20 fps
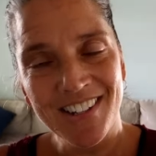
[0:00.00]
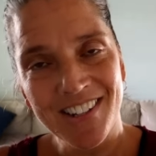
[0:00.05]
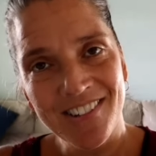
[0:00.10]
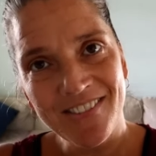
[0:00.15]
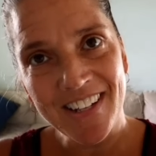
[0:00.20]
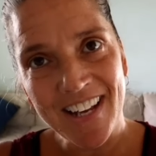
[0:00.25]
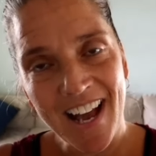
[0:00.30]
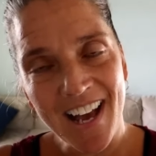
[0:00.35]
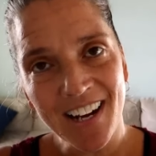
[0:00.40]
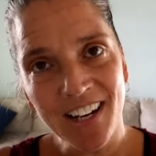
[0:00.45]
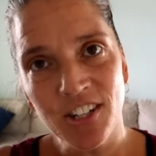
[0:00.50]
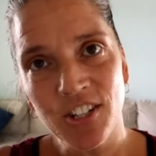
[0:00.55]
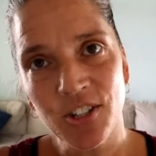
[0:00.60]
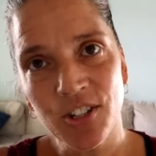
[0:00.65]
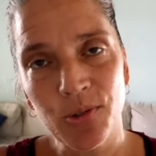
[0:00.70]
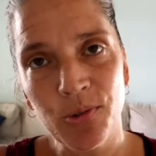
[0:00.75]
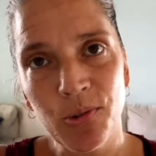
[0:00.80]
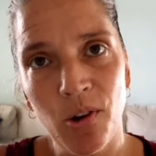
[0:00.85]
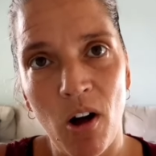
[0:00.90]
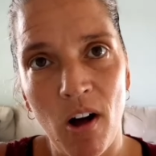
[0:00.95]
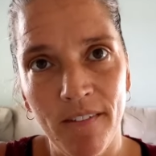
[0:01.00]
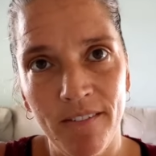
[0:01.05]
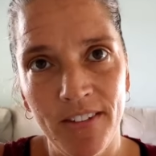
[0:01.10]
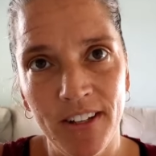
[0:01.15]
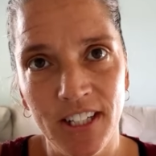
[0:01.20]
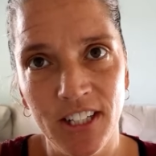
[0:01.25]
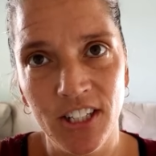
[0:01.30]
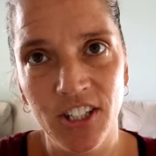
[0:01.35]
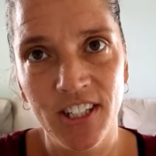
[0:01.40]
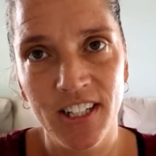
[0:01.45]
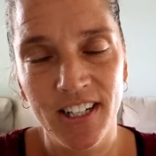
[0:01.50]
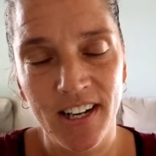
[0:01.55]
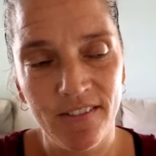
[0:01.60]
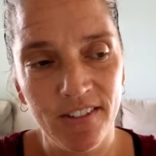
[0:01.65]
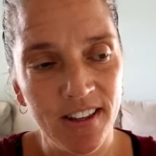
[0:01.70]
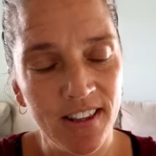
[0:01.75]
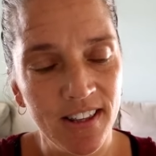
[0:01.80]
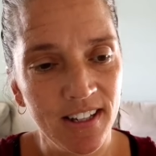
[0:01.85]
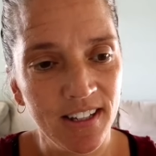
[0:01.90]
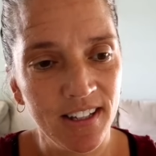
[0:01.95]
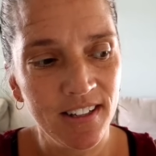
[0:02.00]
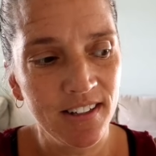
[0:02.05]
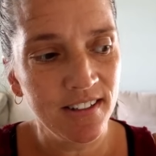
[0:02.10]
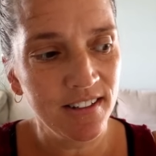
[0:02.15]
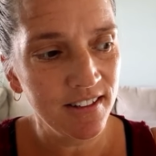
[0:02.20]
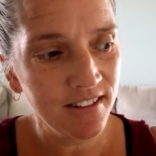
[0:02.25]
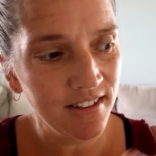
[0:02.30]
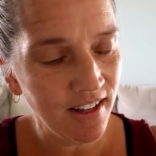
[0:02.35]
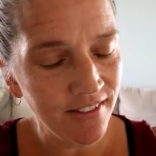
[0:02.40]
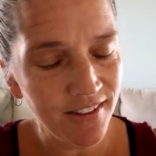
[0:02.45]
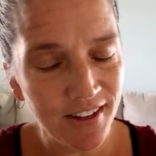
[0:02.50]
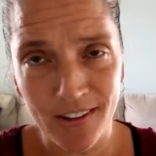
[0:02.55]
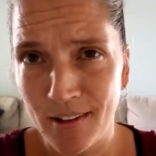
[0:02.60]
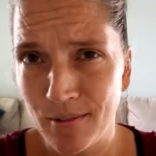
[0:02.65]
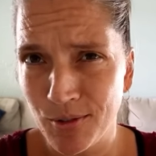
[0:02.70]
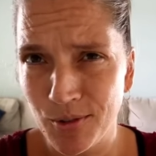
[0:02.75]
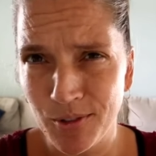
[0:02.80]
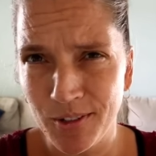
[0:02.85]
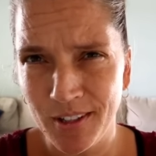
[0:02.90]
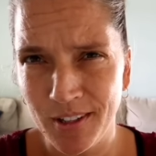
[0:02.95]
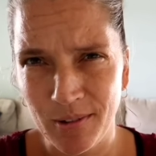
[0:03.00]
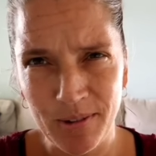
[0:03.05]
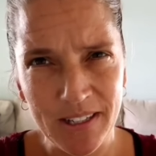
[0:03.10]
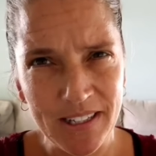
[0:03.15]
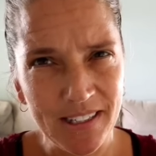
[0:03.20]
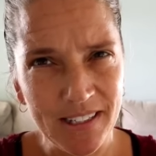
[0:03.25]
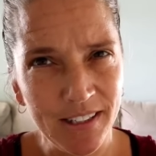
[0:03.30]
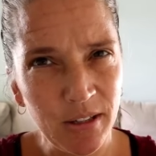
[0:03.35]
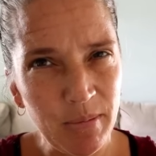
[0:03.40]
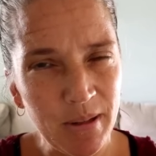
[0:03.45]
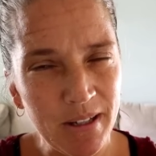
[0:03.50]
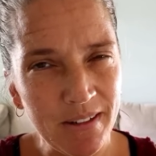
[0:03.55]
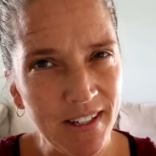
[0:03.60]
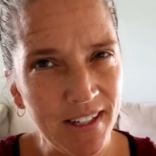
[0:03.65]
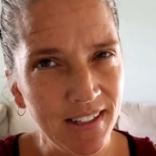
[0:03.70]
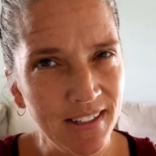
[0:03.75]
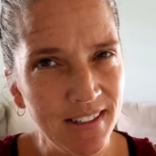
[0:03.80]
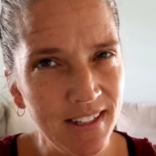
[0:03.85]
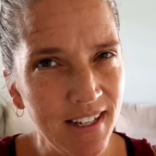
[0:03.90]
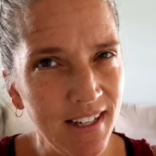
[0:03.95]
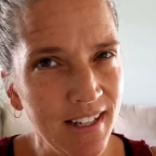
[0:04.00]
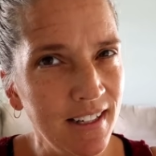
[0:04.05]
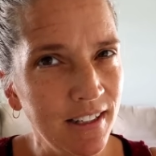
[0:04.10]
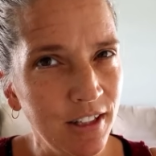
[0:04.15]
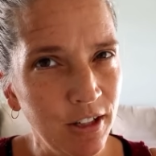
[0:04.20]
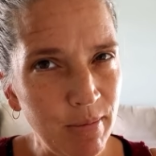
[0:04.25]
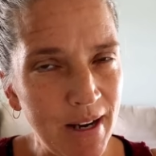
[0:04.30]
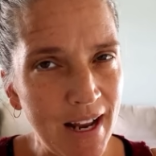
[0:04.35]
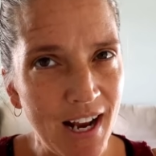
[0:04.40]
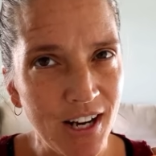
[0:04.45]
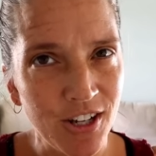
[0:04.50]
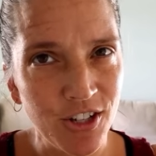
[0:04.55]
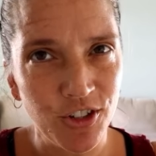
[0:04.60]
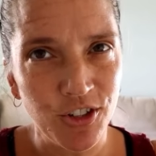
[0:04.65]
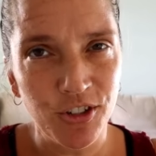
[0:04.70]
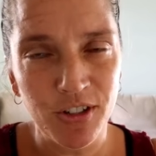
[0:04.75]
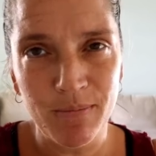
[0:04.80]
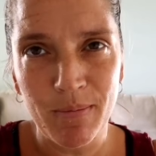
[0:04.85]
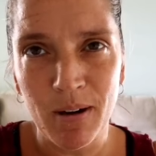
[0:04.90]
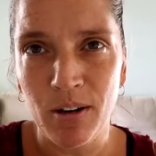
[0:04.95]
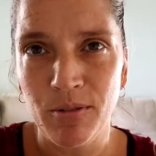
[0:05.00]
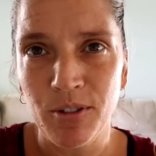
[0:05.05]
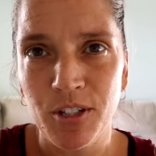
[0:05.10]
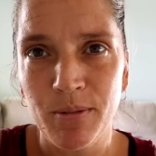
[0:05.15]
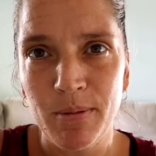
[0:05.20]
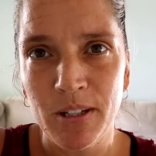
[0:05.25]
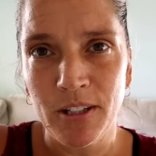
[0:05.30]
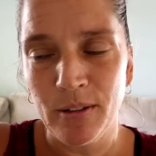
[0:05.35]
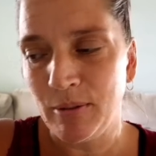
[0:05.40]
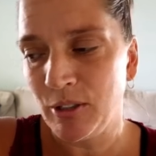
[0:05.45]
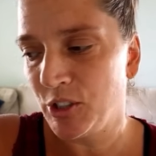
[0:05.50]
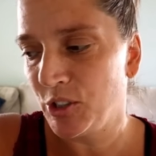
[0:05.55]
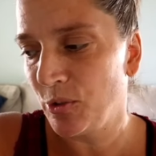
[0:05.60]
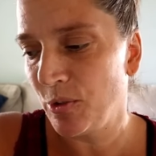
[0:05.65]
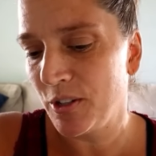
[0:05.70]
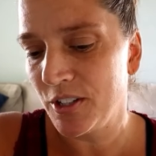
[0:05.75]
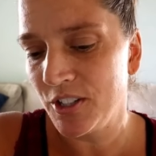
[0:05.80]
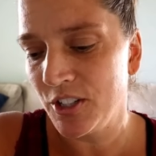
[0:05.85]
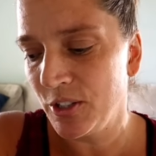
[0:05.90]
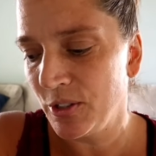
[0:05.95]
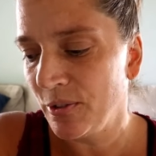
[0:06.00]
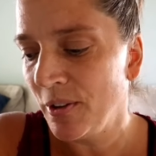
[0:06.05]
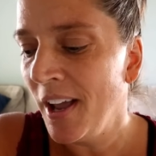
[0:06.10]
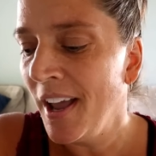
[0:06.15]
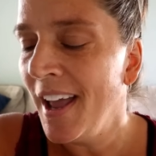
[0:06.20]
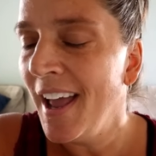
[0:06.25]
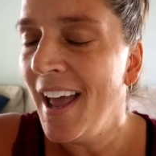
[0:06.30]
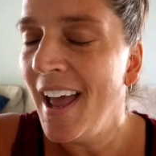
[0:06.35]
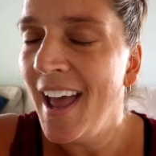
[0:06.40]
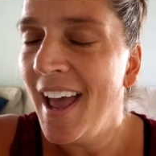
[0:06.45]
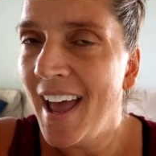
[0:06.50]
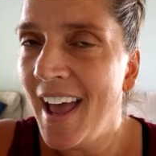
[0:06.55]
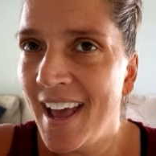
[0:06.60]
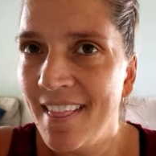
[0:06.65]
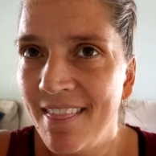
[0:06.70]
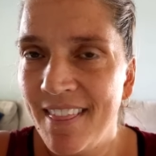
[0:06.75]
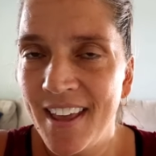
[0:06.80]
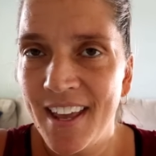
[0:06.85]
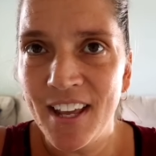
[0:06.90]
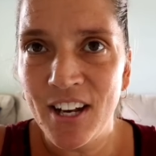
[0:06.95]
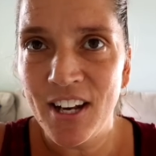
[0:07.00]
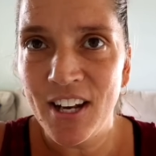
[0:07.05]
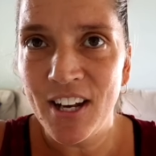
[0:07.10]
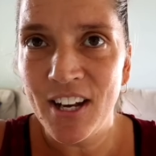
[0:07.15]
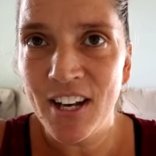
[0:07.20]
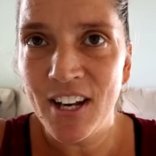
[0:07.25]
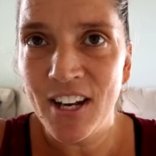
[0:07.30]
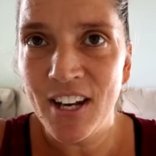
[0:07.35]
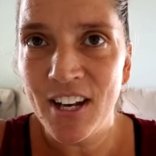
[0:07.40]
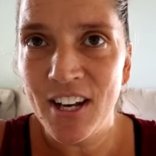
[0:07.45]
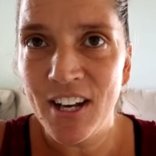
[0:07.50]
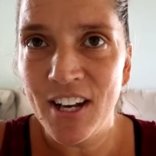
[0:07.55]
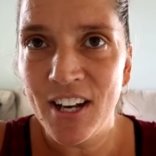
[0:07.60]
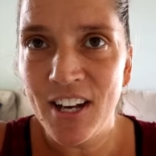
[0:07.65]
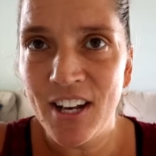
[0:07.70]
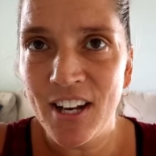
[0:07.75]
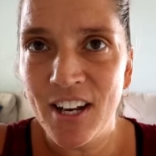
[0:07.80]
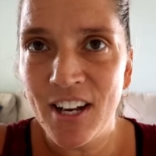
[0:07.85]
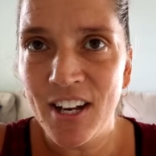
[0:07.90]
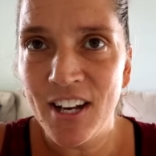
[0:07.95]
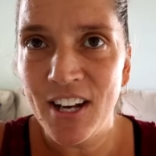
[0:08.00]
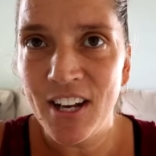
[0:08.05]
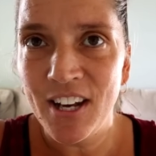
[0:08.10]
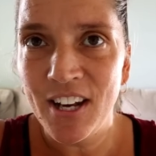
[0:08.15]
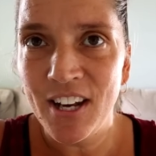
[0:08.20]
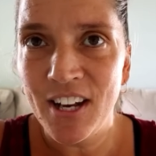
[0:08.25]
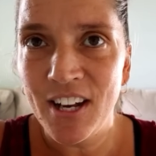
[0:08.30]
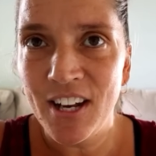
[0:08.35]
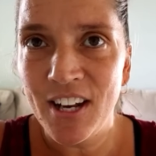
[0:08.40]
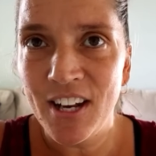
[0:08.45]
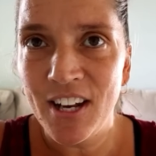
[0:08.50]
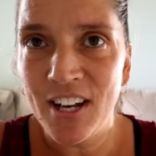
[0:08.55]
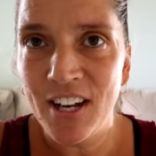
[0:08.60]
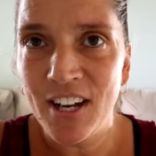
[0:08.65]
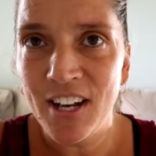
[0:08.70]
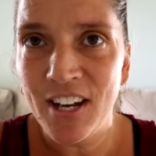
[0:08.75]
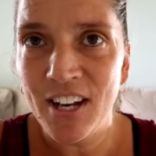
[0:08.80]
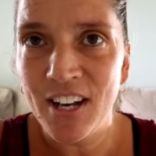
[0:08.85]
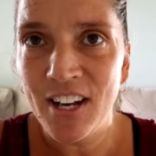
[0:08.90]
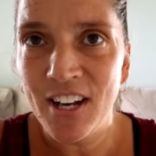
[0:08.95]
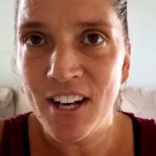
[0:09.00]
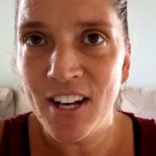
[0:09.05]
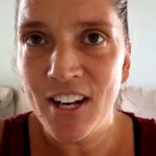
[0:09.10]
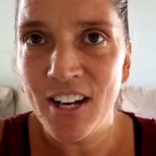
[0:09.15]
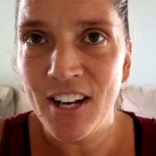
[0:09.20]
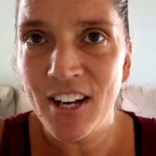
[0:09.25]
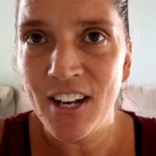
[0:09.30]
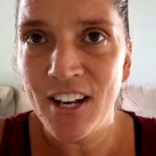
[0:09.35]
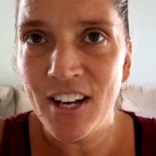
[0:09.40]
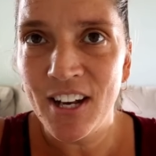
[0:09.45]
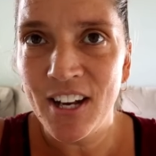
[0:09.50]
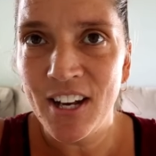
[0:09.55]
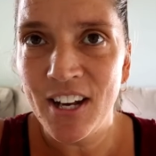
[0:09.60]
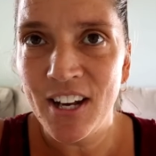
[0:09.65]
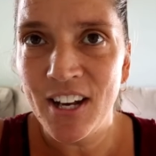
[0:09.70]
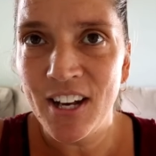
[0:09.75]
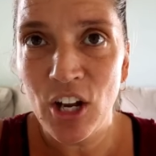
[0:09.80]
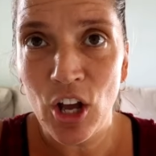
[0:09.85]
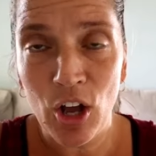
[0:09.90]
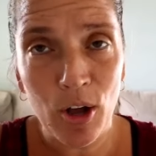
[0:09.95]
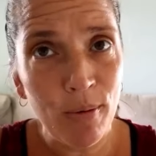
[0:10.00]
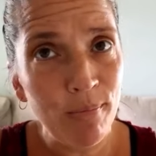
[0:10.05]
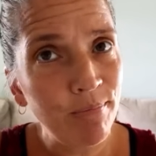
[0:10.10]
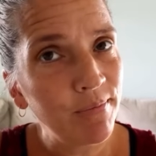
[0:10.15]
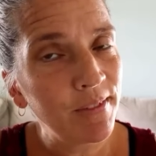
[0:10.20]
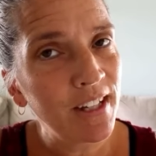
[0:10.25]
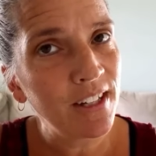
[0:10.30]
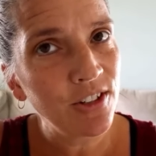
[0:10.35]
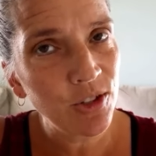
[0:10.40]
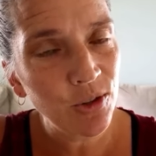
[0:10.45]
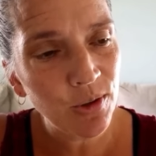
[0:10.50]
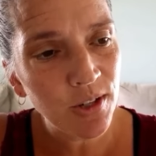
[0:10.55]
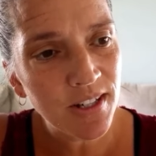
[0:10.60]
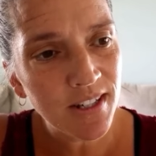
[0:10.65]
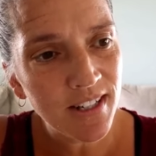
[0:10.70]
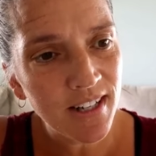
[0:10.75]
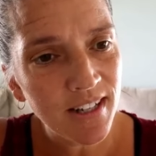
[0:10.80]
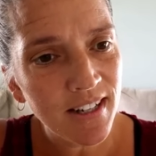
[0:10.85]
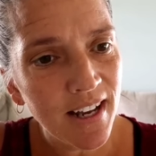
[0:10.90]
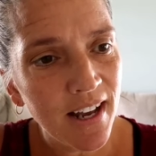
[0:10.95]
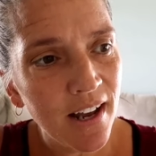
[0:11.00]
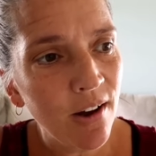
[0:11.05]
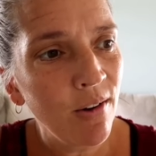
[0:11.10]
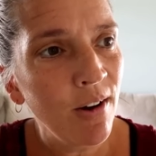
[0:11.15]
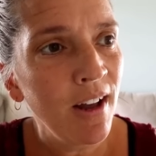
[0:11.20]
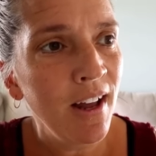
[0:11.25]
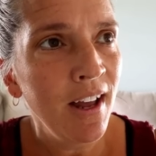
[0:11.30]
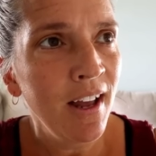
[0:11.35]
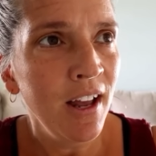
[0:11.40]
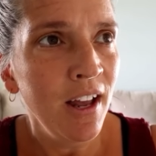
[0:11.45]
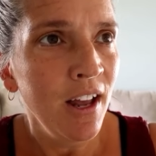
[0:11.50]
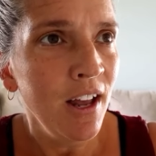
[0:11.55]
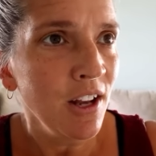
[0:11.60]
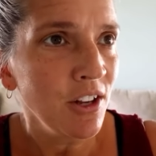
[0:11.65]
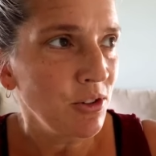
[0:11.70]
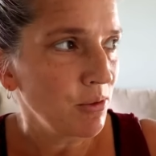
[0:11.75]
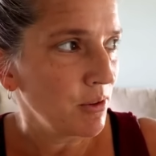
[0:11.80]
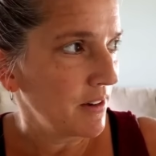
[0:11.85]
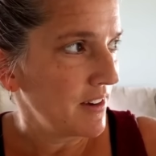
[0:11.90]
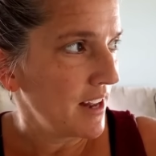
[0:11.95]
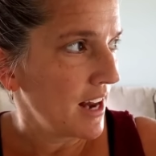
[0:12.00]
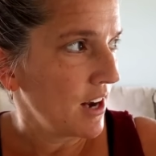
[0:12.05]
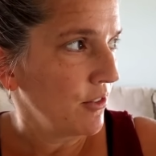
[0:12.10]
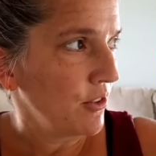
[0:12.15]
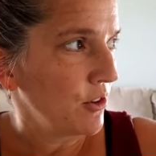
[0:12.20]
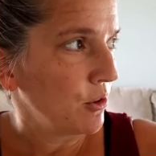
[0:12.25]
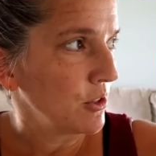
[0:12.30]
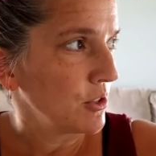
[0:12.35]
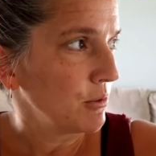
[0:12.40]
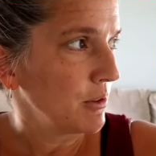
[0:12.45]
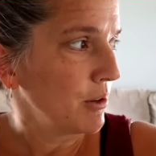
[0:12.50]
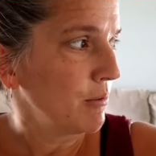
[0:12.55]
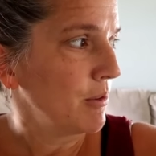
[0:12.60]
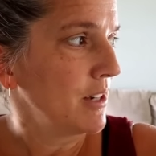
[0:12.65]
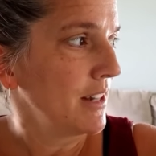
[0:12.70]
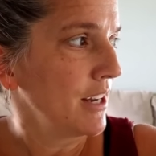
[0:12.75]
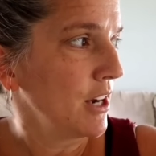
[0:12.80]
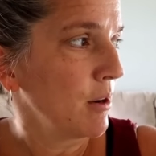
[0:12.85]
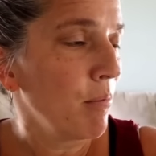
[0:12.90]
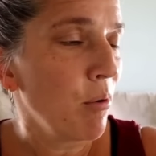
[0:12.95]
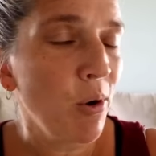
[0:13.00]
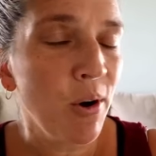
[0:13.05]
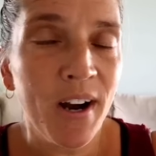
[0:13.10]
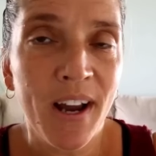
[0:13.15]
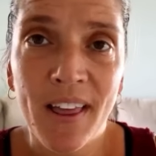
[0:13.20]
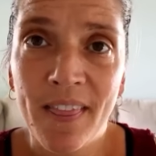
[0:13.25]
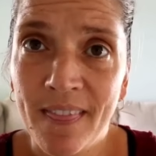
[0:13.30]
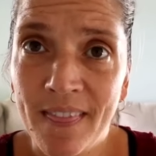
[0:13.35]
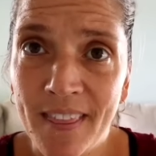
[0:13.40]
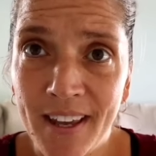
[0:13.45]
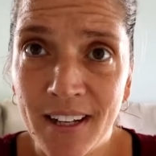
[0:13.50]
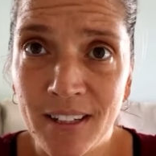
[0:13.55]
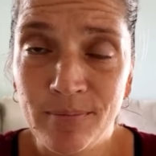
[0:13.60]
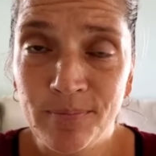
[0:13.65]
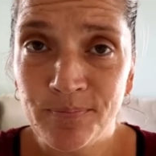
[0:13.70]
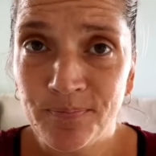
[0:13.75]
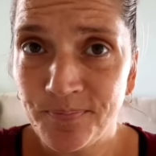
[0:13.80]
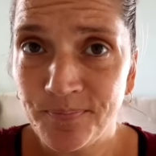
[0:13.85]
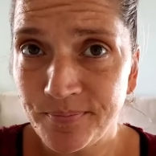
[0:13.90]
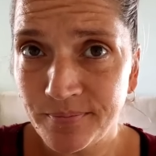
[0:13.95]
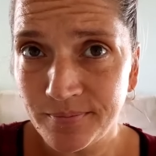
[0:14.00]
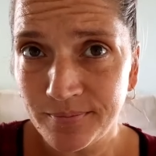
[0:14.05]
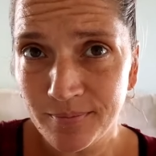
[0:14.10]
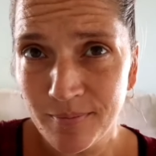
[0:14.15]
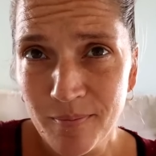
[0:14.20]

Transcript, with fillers: Okay, so we got our school all finished and everything done there. That was really good. We did a little bit of like a day and a little bit of extra, so tomorrow will just be a little bit shorter too. And then yeah, you did a day and extra. I'm sure you did. And um, getting chores done now because we're gonna have to head out the door so we can run to the airport. And then